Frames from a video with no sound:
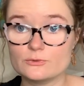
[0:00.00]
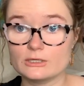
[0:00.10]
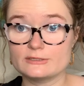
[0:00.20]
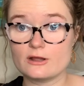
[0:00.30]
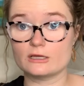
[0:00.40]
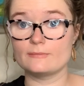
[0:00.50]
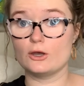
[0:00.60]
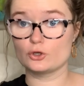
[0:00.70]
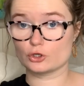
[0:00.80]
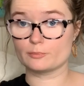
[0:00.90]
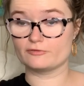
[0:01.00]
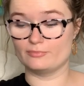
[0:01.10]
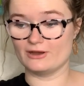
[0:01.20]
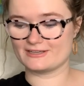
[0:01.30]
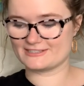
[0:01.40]
we're gonna be talking about a group of
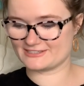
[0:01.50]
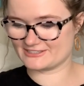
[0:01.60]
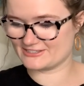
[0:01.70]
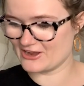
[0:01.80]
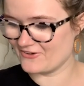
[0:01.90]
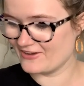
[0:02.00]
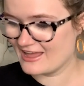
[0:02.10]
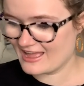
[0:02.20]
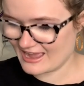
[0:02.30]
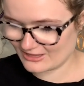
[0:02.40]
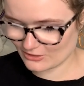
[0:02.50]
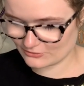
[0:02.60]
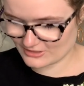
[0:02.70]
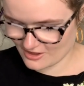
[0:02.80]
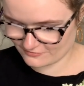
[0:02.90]
books. So Hello
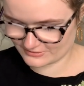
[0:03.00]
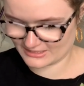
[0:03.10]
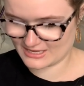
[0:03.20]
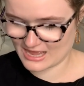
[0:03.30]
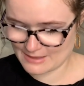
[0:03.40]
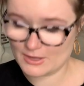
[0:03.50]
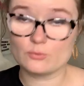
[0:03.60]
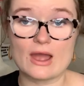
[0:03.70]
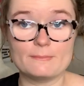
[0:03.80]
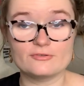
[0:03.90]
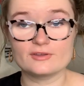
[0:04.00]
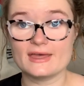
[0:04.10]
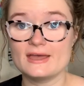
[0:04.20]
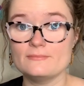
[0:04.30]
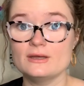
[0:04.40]
Lovely, I'm a rep for
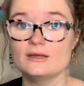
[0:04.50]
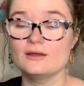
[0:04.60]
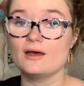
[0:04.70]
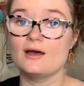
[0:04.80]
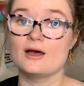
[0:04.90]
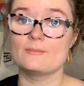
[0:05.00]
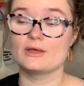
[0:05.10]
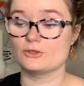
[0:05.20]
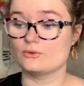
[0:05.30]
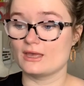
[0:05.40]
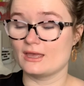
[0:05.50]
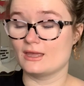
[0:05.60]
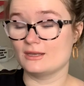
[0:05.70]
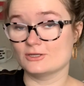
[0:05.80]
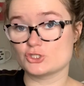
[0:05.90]
them. Um, you
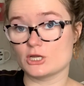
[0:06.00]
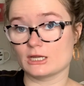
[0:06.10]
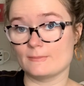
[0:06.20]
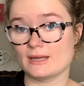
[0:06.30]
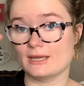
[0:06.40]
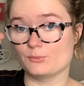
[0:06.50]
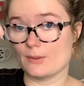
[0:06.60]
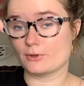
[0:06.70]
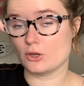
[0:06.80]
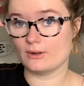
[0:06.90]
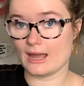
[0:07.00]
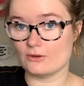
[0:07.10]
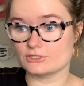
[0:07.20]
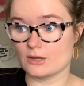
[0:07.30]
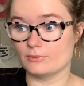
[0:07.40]
can check my rep code
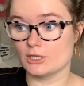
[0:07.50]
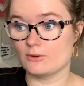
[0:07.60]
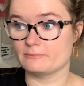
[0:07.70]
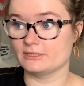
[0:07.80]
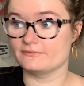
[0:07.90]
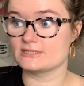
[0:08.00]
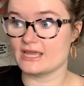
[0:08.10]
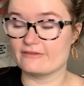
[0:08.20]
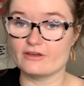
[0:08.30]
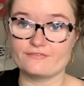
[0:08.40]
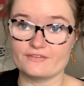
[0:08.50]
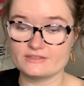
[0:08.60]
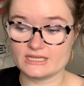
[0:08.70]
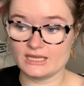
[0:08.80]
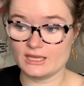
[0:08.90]
out down below. I believe it's Ava
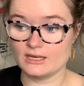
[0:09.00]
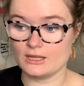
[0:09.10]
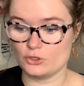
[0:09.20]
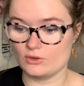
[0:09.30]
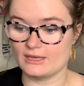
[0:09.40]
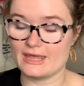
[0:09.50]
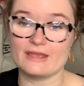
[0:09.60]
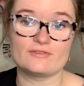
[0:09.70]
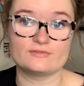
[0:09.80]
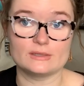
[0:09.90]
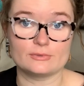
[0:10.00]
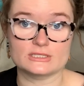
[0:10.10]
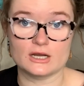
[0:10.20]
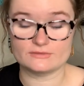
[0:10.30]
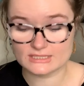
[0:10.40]
fifteen and you can get a fifteen
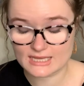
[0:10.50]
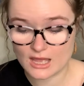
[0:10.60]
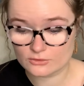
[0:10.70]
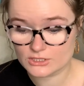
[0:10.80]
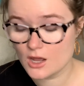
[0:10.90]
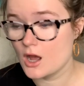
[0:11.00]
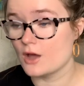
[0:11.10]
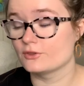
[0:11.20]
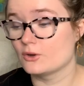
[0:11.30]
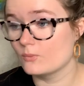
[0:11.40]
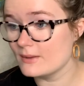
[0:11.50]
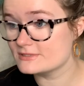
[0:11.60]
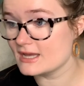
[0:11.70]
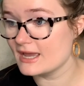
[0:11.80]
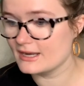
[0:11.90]
percent off discount on their
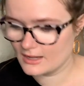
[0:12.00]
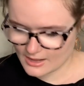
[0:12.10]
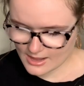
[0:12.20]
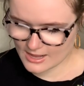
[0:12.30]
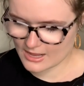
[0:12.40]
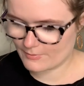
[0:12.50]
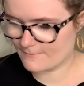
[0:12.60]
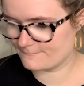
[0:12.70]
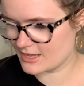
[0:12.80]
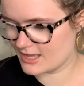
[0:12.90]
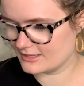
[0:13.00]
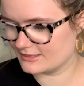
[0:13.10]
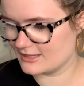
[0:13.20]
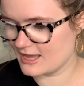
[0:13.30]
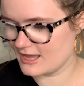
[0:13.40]
website. Um,
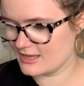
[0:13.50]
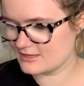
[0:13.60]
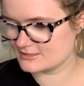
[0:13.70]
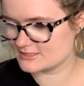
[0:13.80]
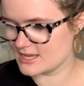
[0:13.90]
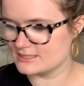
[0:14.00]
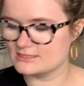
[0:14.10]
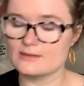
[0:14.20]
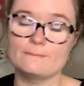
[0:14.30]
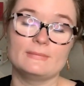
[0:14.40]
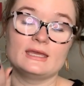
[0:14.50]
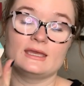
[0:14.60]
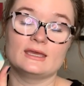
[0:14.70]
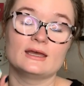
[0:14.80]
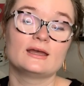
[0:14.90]
but they sent
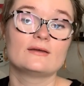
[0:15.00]
me